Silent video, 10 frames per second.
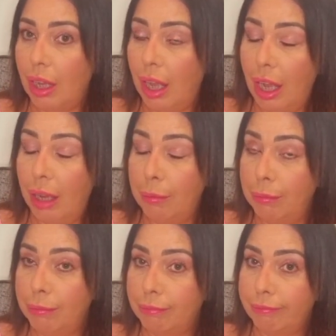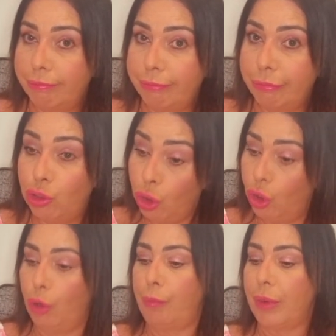um
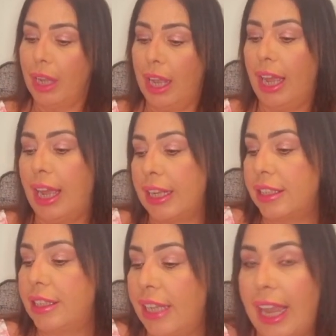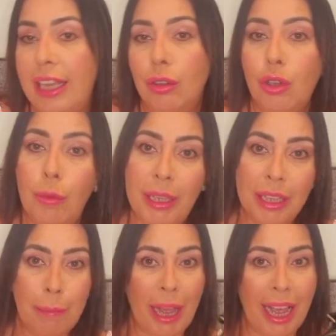draw. And yeah, it'll come
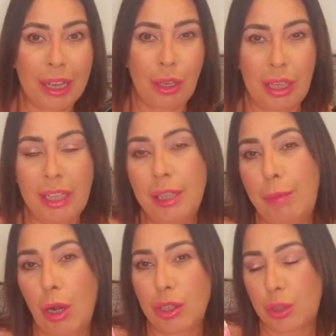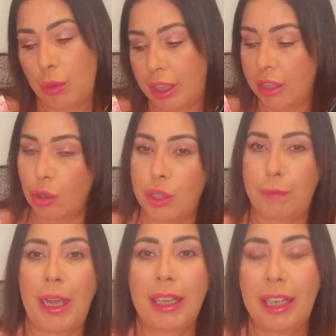in the bag, in the box with the
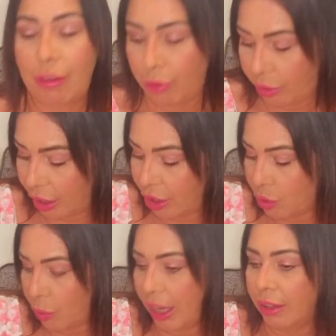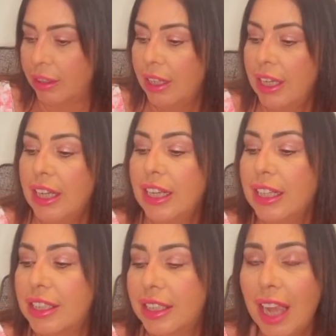dust bag and everything as well.
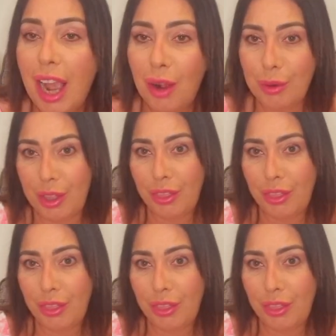So